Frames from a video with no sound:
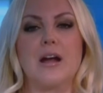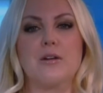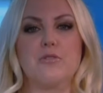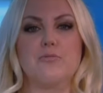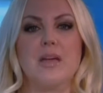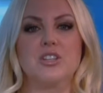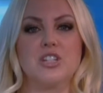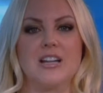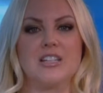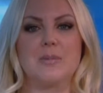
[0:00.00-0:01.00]
rain we've
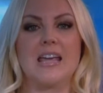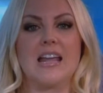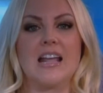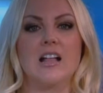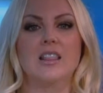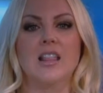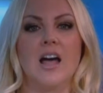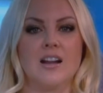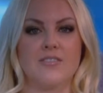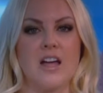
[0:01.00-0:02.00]
mentioned has been getting a
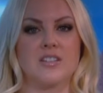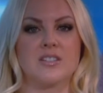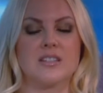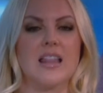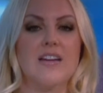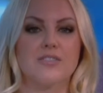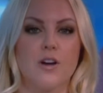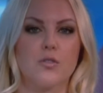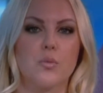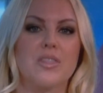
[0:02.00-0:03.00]
lot of us left
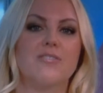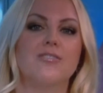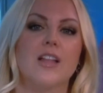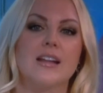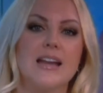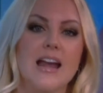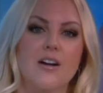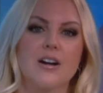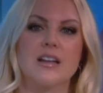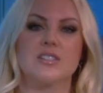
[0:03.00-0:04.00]
over with flooded
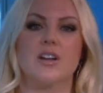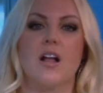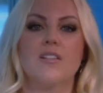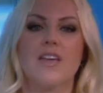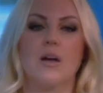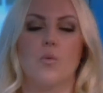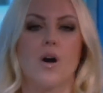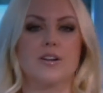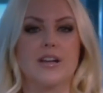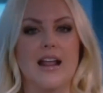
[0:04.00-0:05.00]
areas, and all of that
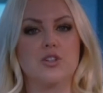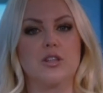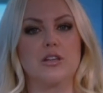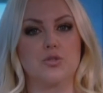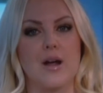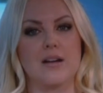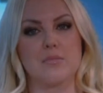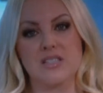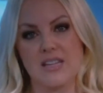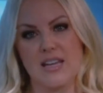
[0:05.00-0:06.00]
water can actually attract
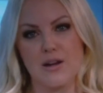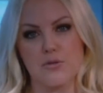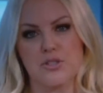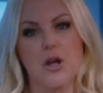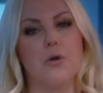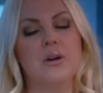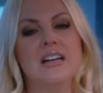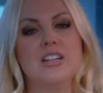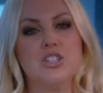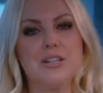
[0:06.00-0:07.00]
mosquitoes. So
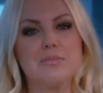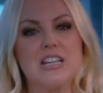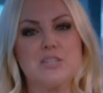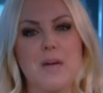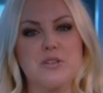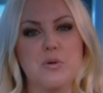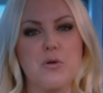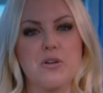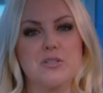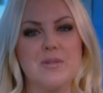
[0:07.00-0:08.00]
GMT's Paige
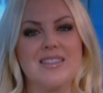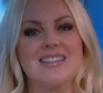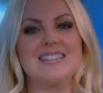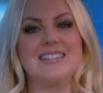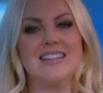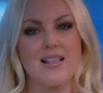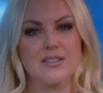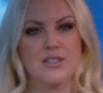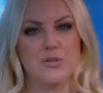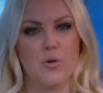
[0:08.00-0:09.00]
McCoy-Smith is in
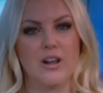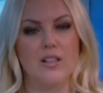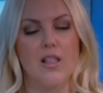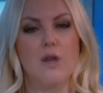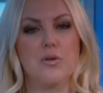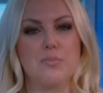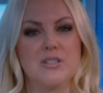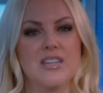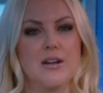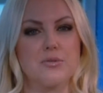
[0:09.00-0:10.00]
Dallas this morning along with
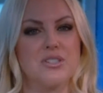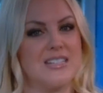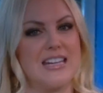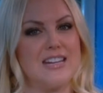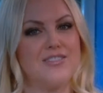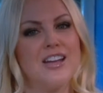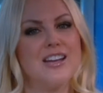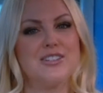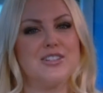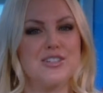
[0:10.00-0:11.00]
Mosquito Steve
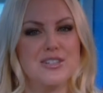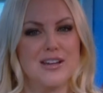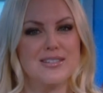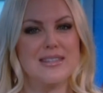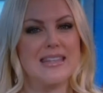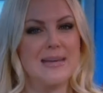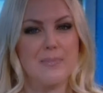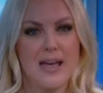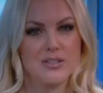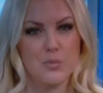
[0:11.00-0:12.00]
to discuss the
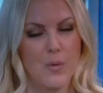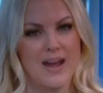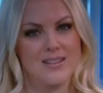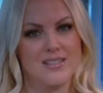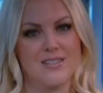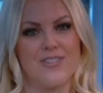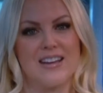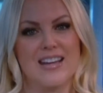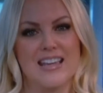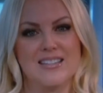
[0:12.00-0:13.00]
best way to
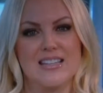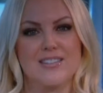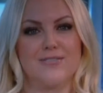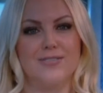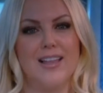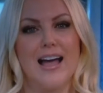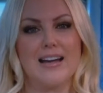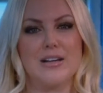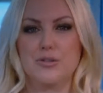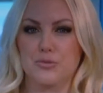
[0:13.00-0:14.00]
defend against these
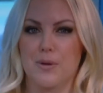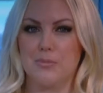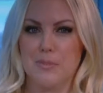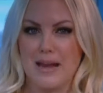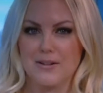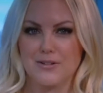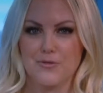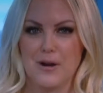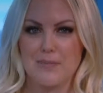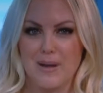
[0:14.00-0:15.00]
fly troublemakers
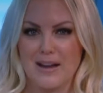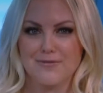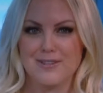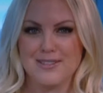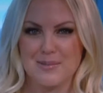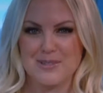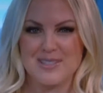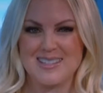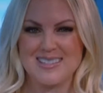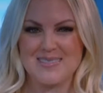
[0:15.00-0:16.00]
for a bite-free summer
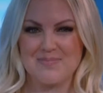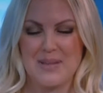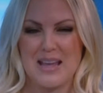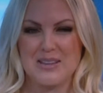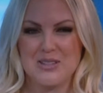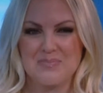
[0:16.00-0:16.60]
season. Paige?